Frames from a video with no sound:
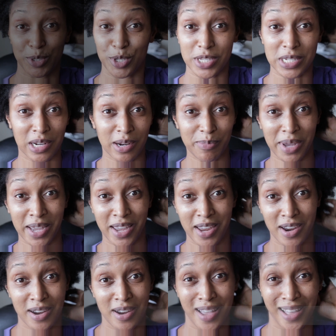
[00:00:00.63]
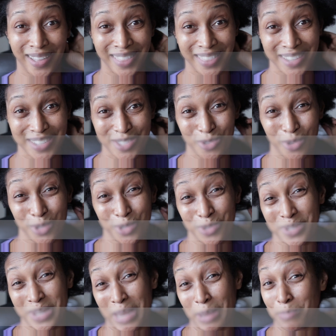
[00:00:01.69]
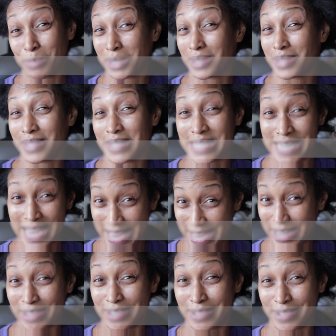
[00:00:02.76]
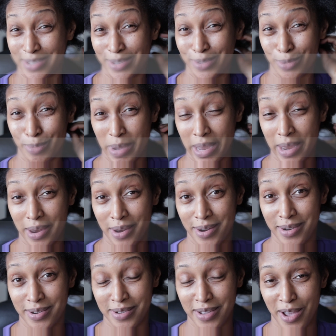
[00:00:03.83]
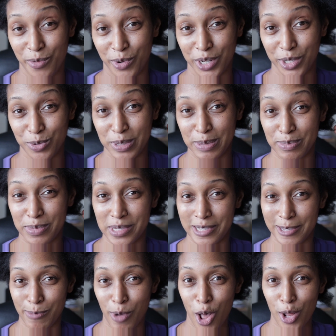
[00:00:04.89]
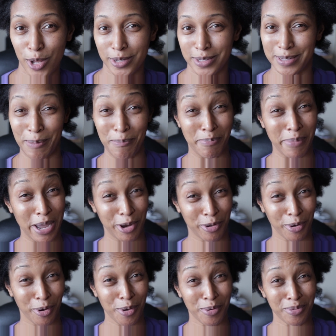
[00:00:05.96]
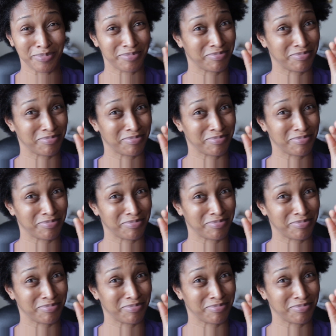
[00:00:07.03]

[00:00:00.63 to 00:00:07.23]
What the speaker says: to start my hair, I think it's going to take me days to do my hair. I want to do them small to micro.